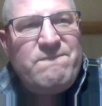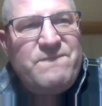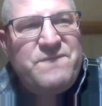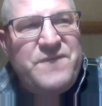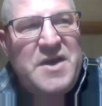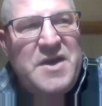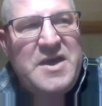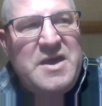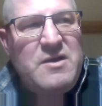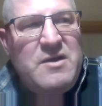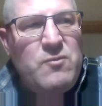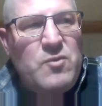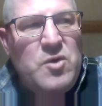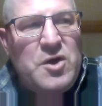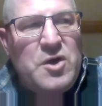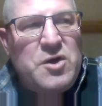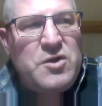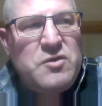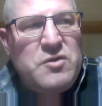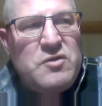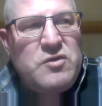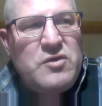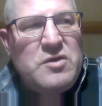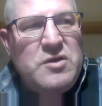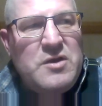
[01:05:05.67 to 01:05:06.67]
They
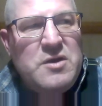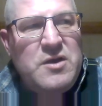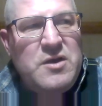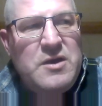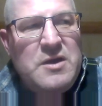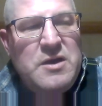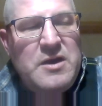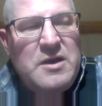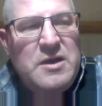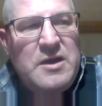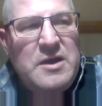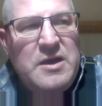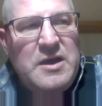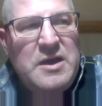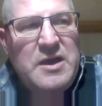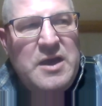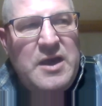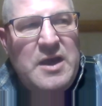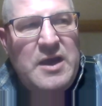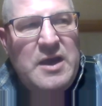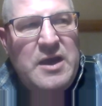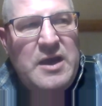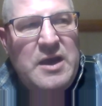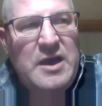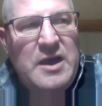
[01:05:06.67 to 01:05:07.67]
want
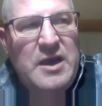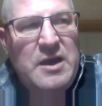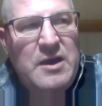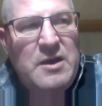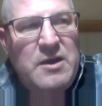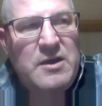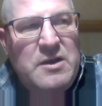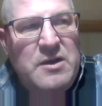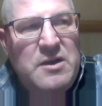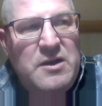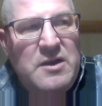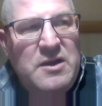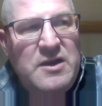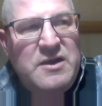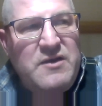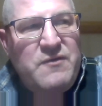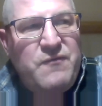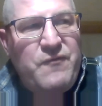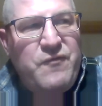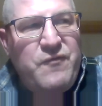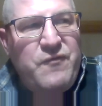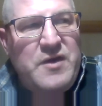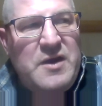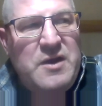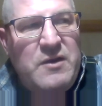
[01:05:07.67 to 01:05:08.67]

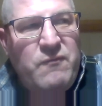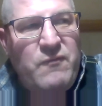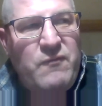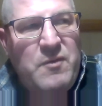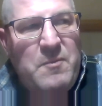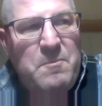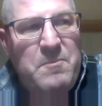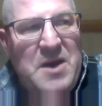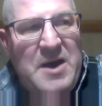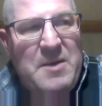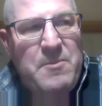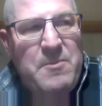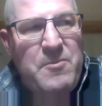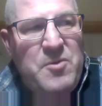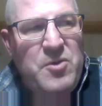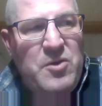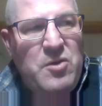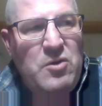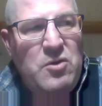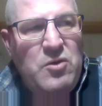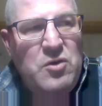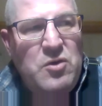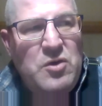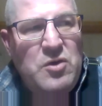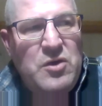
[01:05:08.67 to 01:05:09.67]
live in the
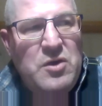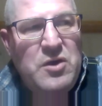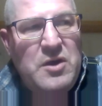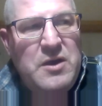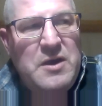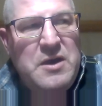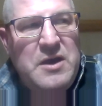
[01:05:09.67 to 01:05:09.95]
bubble